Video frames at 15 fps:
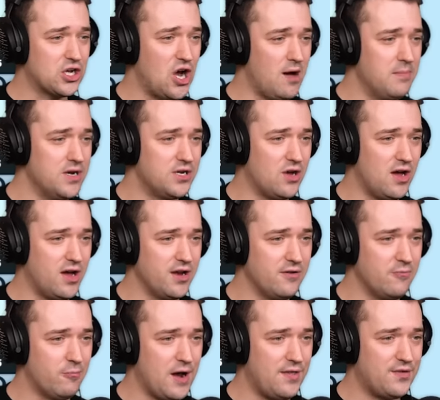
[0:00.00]
to comment on
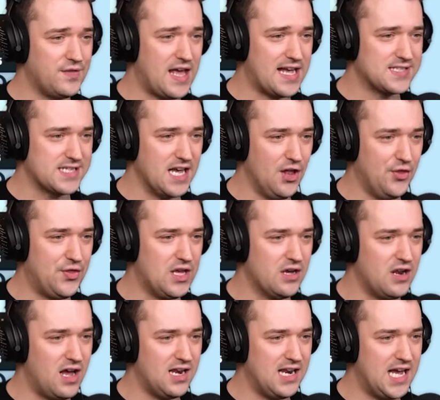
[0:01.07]
whether that's healthy or
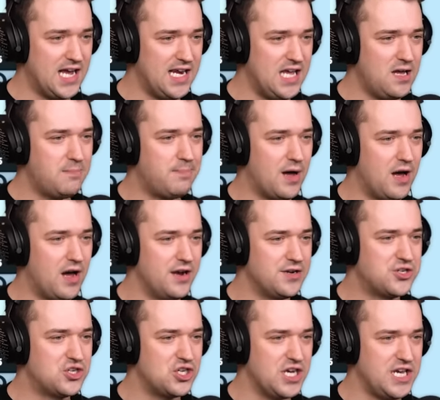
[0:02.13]
not, lady,
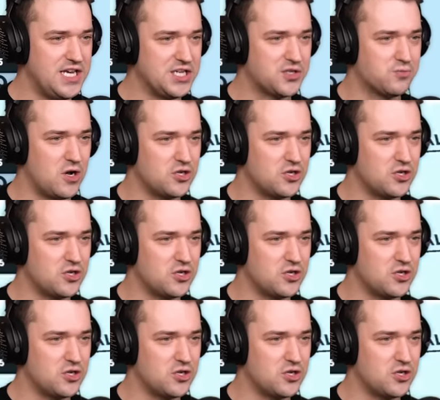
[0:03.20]
but geez,